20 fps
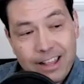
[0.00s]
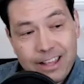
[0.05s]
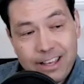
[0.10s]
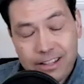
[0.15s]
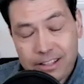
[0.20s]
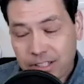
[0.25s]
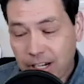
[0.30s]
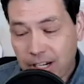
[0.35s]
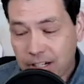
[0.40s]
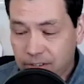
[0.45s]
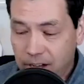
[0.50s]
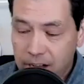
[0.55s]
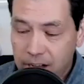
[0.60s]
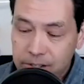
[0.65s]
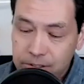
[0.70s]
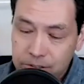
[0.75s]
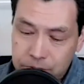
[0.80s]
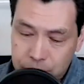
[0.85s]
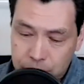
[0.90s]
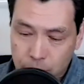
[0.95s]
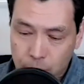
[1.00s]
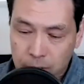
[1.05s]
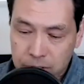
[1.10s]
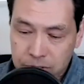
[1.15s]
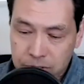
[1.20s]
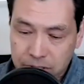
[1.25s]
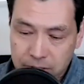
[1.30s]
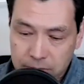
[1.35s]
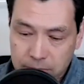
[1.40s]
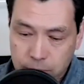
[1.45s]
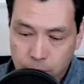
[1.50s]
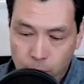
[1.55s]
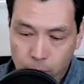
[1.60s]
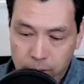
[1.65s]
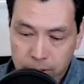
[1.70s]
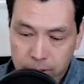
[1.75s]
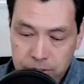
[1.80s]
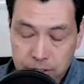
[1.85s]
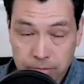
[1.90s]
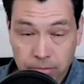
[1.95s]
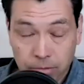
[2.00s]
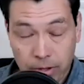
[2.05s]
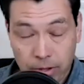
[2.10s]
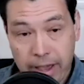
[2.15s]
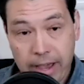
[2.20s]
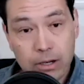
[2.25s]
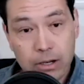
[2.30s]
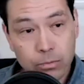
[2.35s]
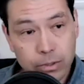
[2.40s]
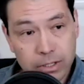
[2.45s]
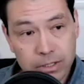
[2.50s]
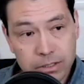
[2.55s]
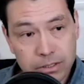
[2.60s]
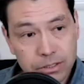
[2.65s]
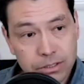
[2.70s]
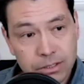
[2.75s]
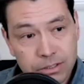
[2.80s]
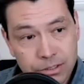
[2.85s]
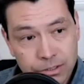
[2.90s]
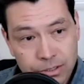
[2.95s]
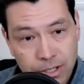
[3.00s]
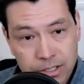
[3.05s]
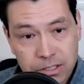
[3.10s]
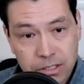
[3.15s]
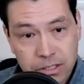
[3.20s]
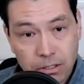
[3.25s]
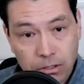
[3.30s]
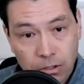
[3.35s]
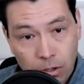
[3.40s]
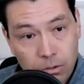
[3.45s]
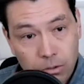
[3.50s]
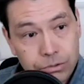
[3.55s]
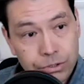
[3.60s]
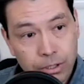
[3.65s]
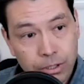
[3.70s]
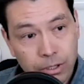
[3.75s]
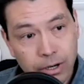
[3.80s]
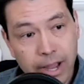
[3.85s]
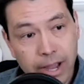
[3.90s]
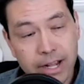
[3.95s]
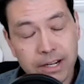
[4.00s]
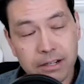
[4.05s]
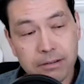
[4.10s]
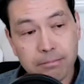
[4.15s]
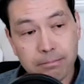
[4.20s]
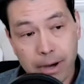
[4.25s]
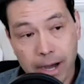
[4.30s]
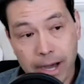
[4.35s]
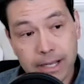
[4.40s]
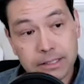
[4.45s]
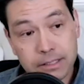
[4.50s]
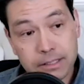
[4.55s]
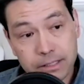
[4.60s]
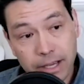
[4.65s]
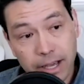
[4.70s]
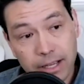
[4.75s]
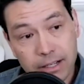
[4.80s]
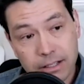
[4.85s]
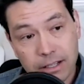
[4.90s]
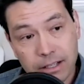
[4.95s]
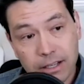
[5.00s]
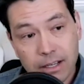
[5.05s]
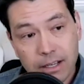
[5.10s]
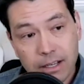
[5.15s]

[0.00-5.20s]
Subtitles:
think this kind of underscores the importance of language, just in culture and in mindset.